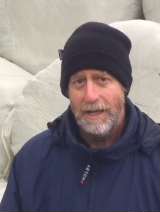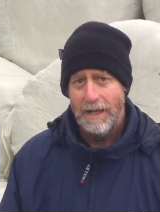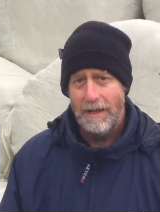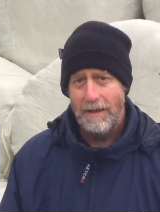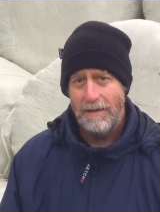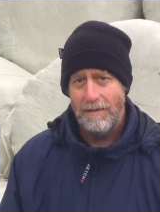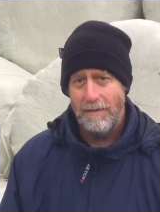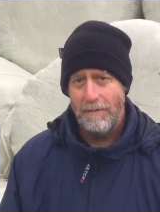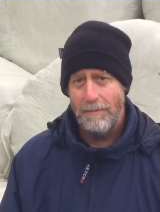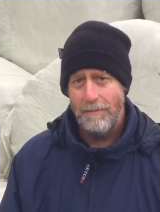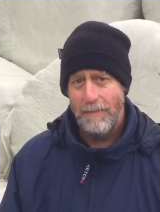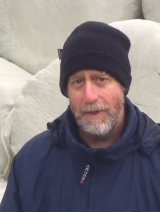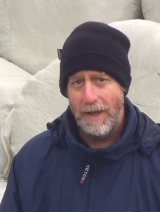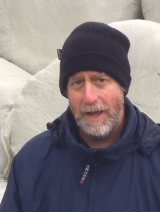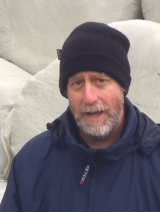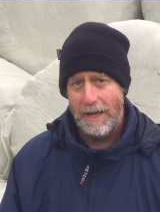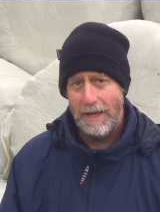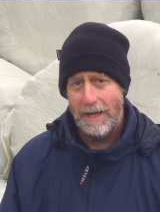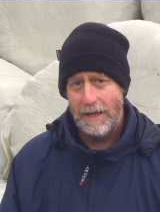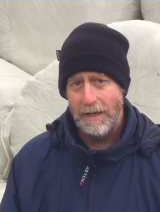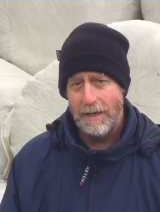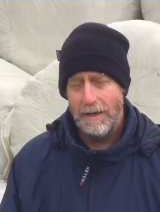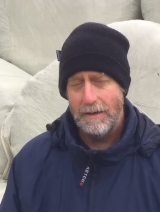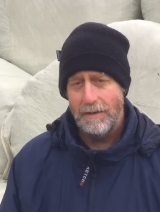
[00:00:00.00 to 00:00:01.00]
is a
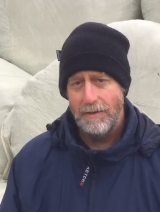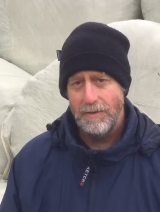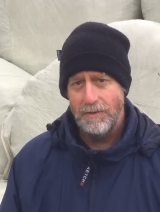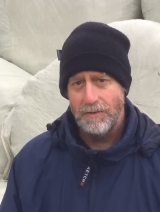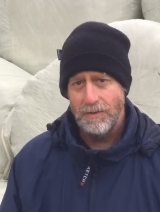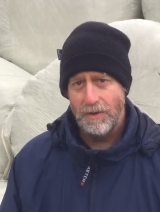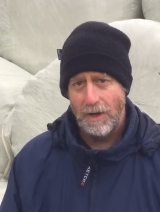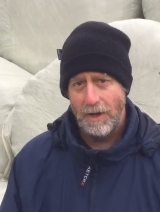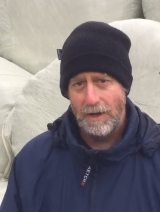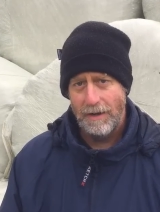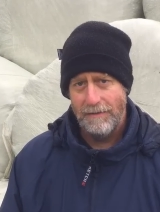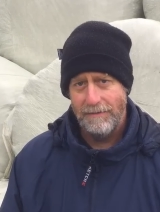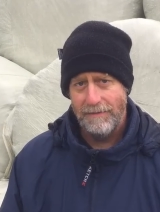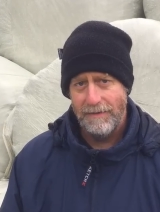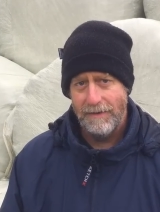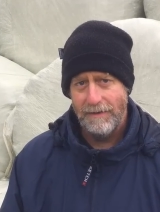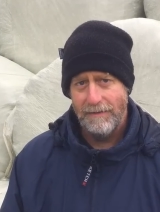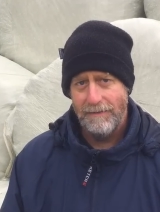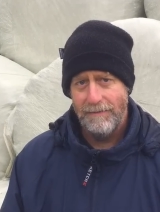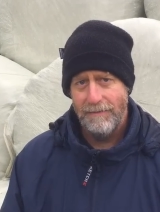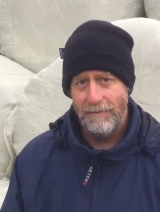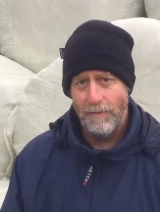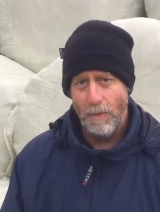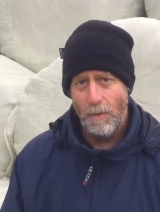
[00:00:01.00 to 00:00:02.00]
main driver
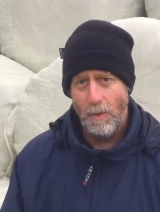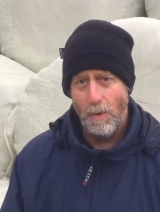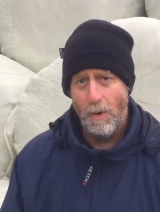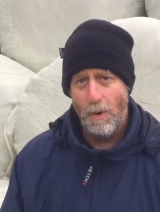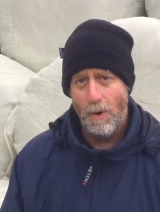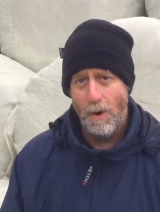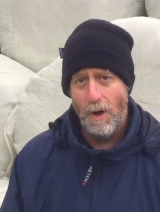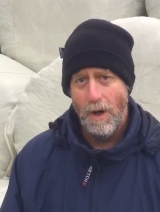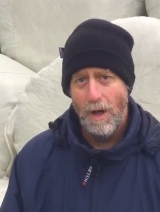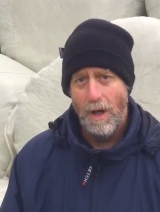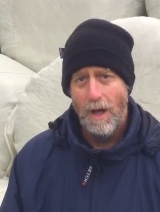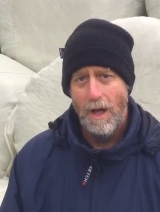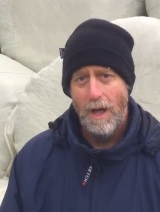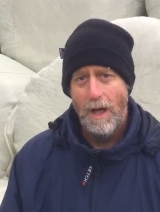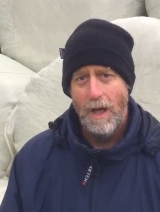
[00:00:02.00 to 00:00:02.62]
for